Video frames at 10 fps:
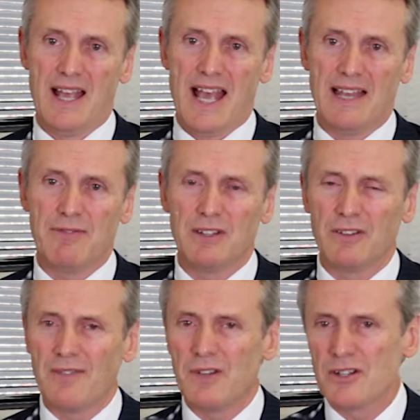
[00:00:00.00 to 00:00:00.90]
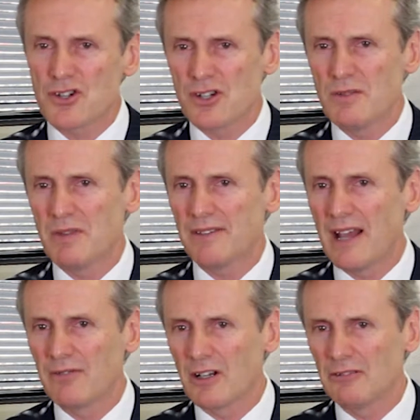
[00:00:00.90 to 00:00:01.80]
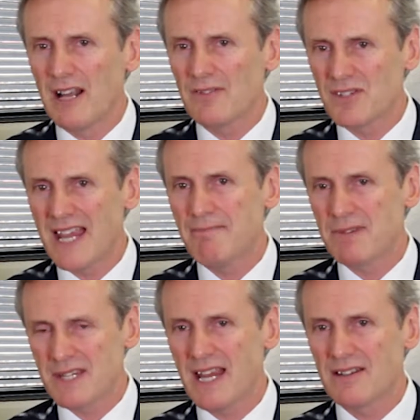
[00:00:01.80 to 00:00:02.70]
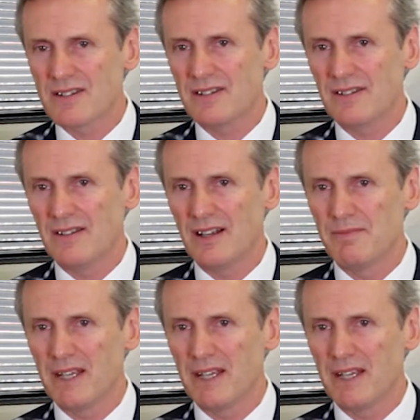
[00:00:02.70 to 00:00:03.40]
And if you assume that they've got around 10%,